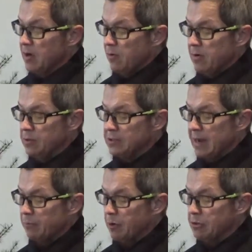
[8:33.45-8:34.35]
we will
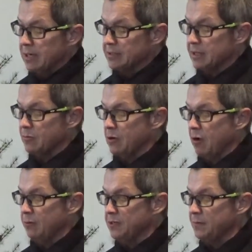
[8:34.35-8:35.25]
stop protesting when
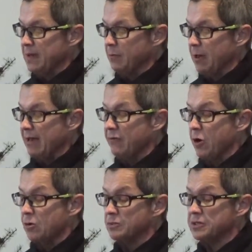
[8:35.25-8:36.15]
homeless people have
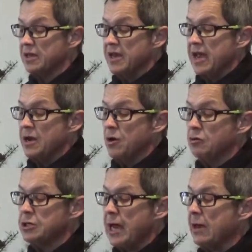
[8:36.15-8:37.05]
homes and
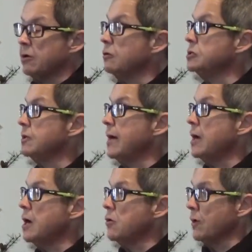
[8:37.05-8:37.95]
no child goes to
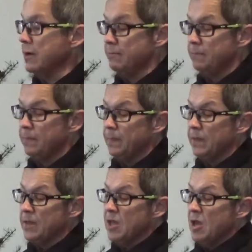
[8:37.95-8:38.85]
bed hungry.
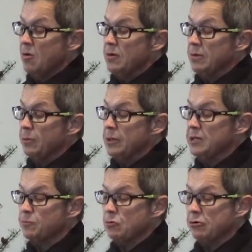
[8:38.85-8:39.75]
When the
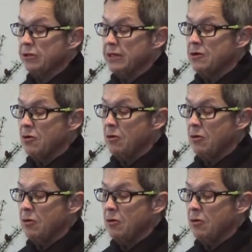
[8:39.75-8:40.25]
police brutality